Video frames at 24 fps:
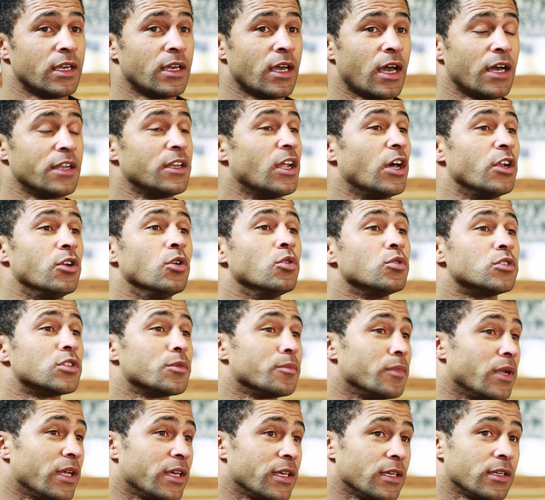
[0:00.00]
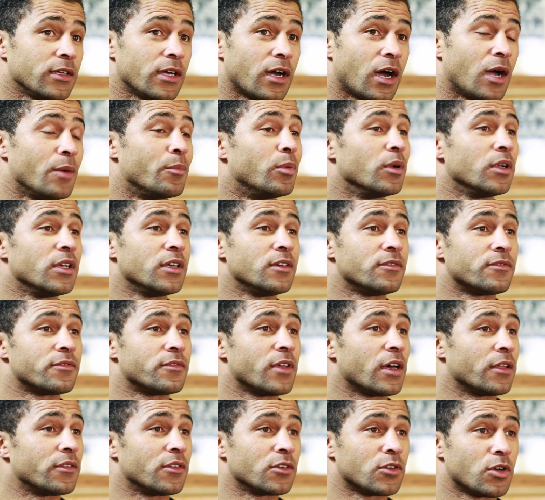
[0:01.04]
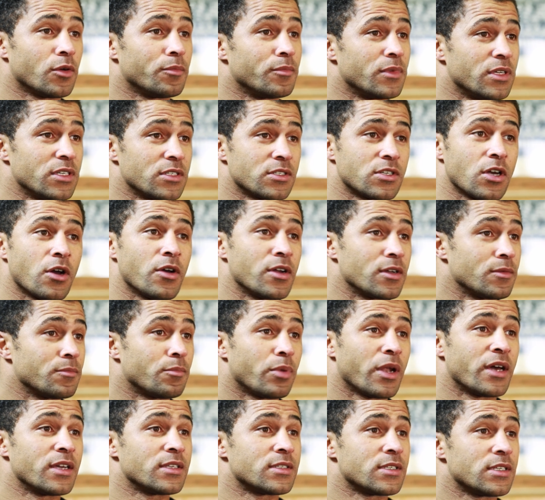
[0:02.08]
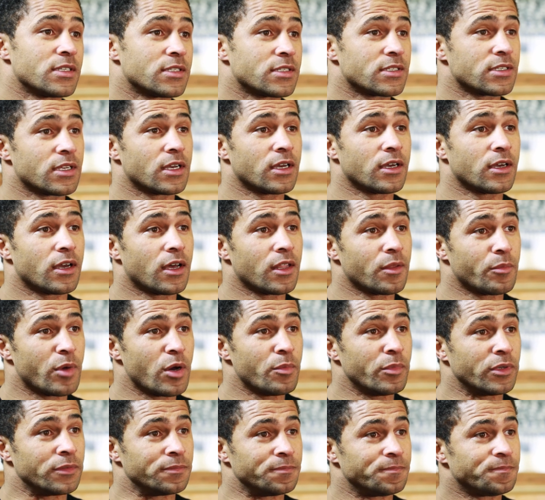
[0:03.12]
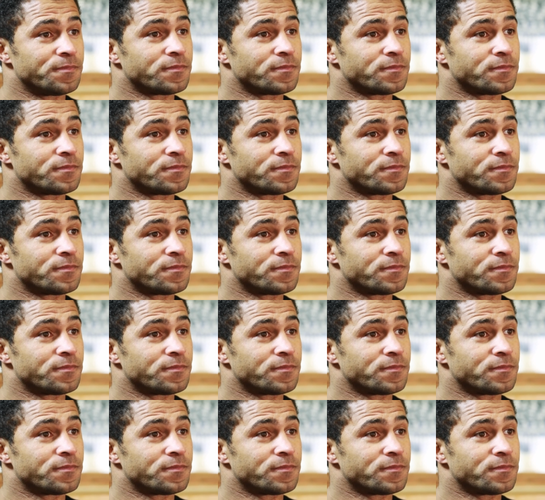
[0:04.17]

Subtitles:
And ultimately, I believe that the company is going places at the moment.